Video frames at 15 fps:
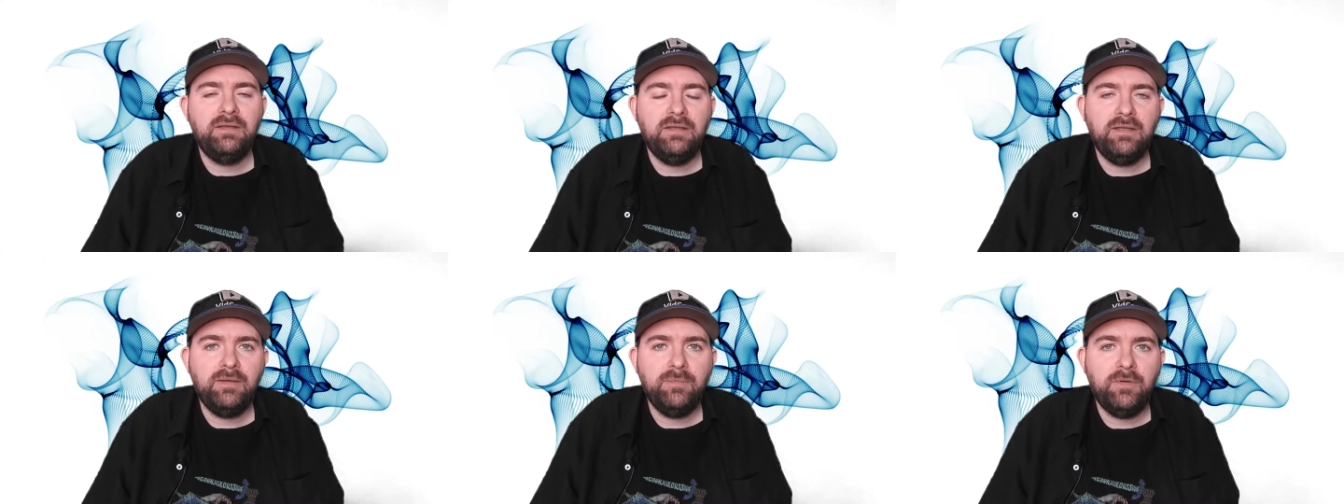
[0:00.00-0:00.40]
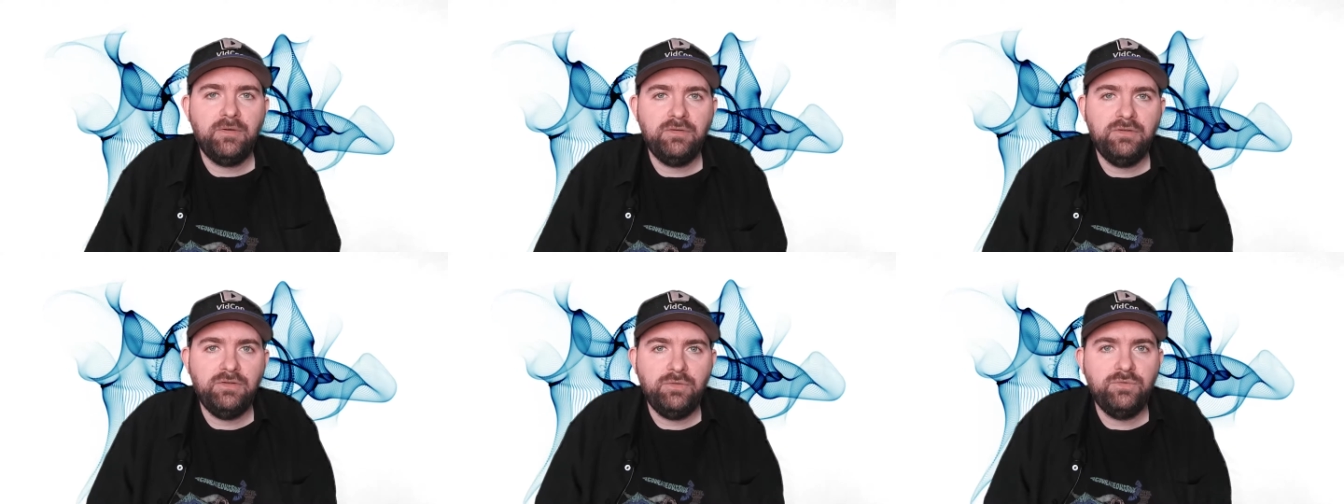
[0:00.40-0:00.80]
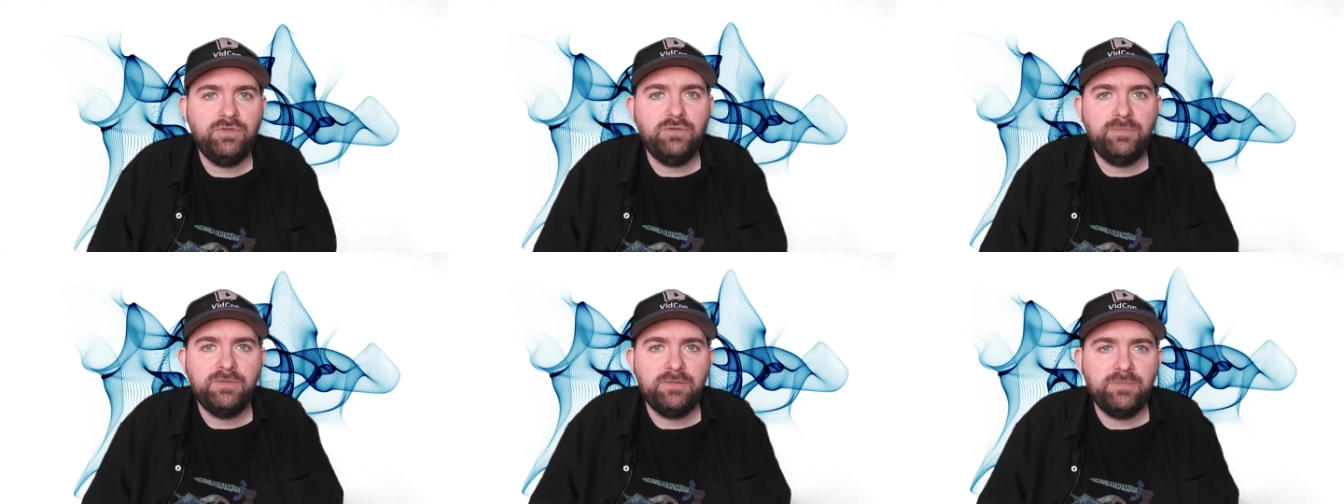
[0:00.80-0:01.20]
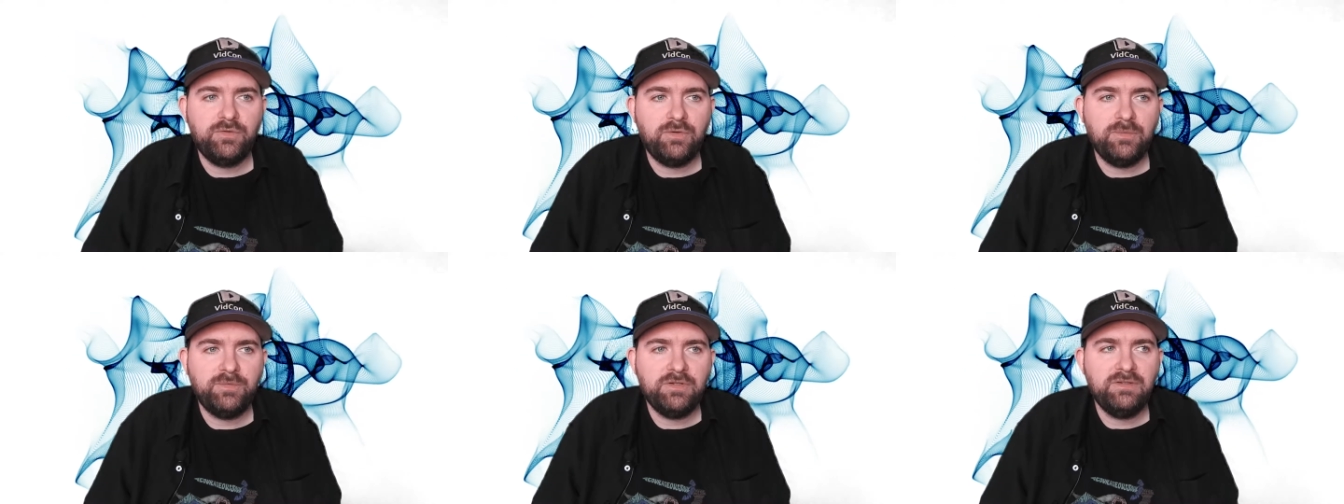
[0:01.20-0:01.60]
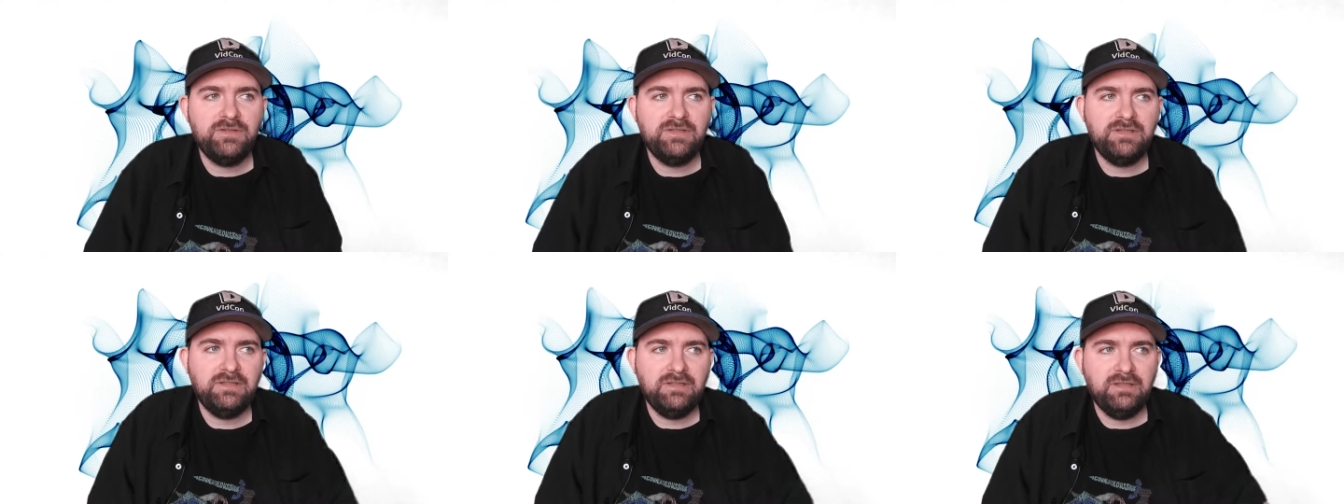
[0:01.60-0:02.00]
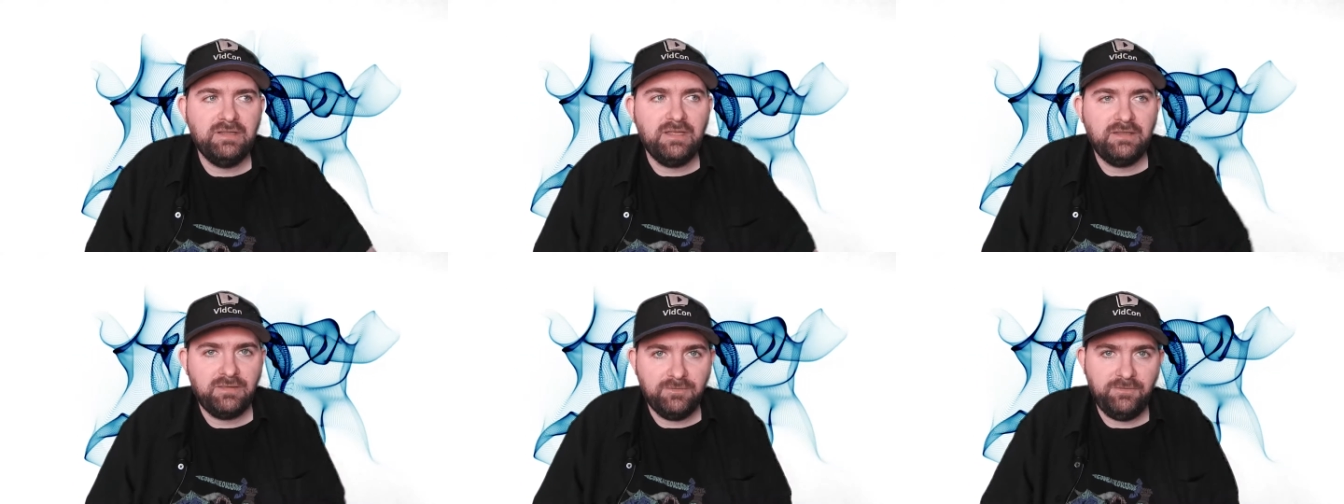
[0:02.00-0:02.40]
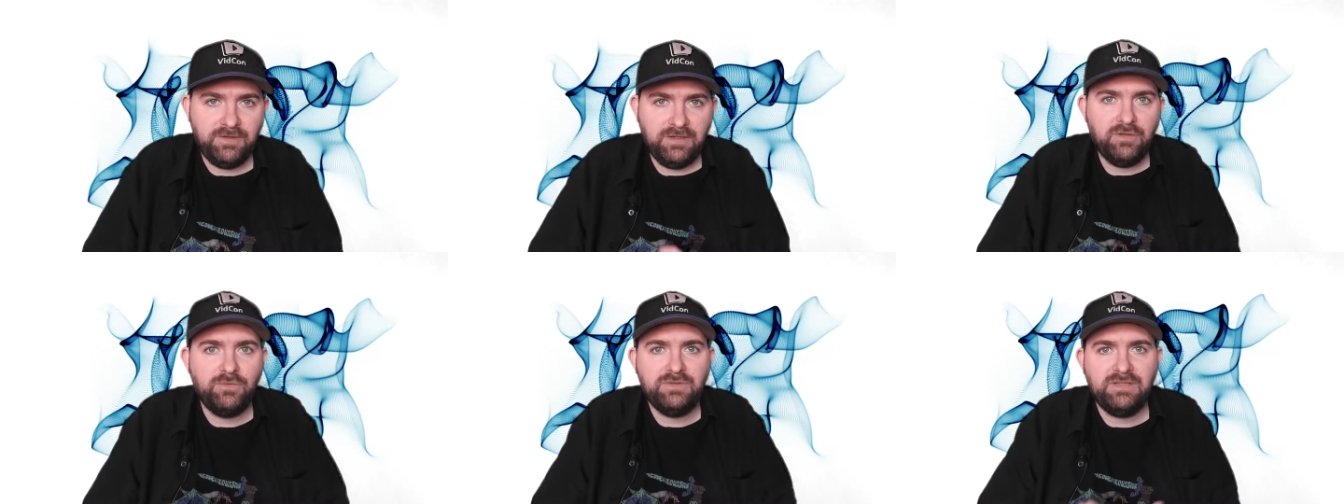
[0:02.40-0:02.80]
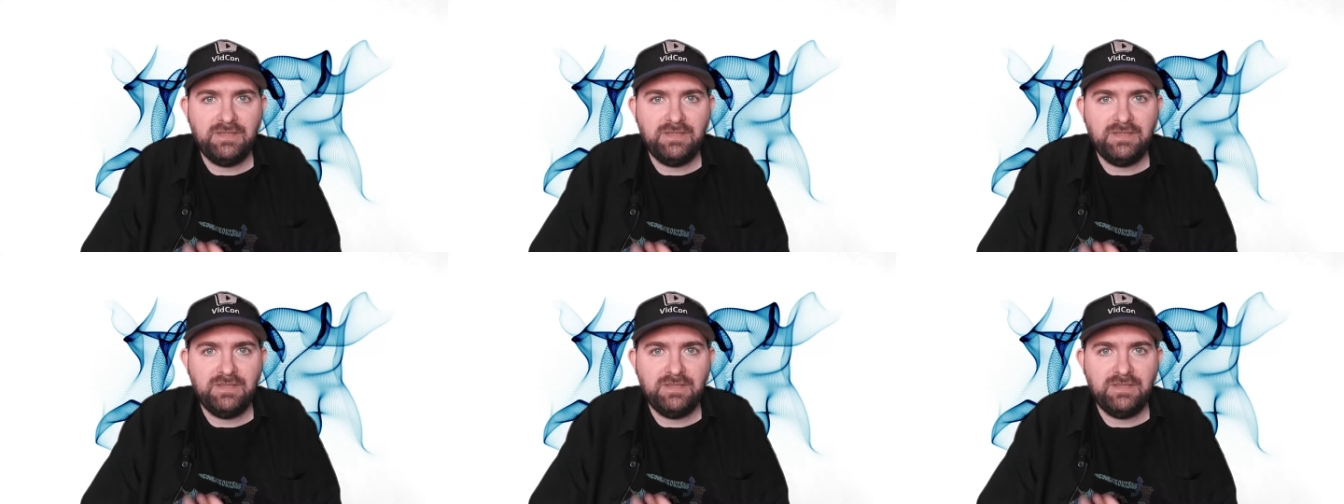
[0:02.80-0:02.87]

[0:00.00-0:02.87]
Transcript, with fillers: am on YouTube subscriptions and like the videos